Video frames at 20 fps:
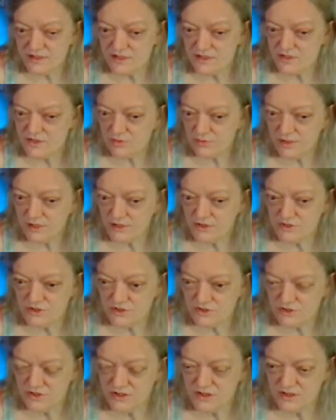
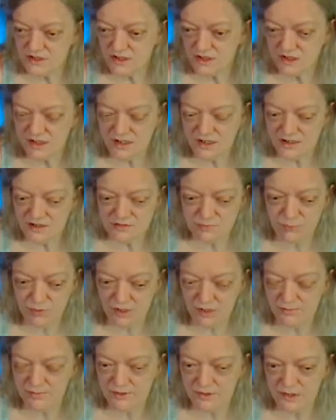situation she's in, it is
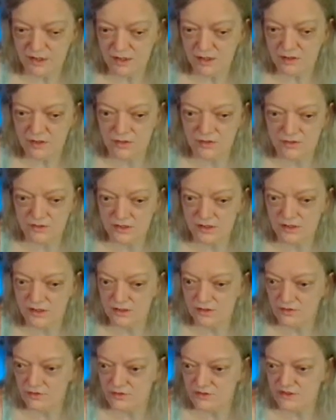probably not hard to
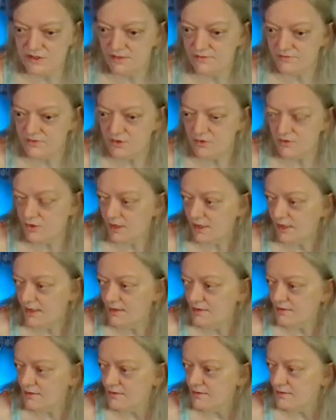get herself to
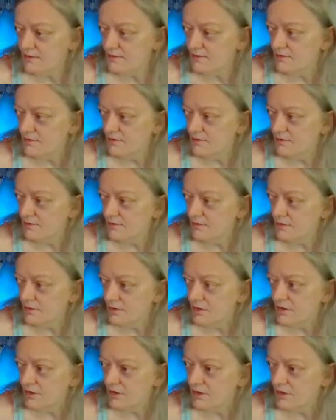cry.
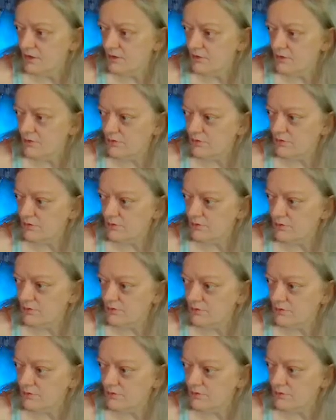
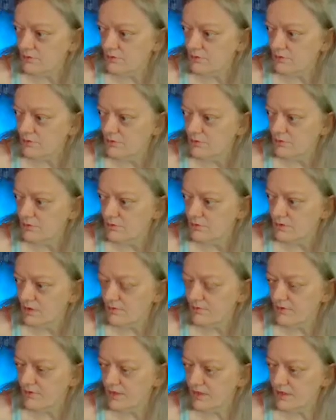
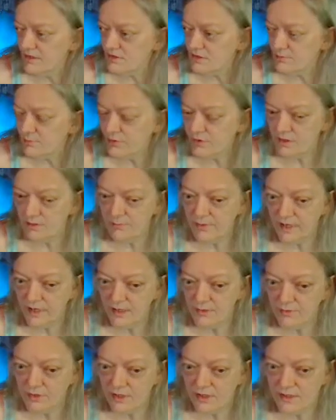I mean, things are pretty
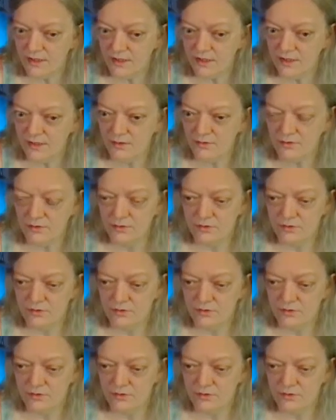bad right now.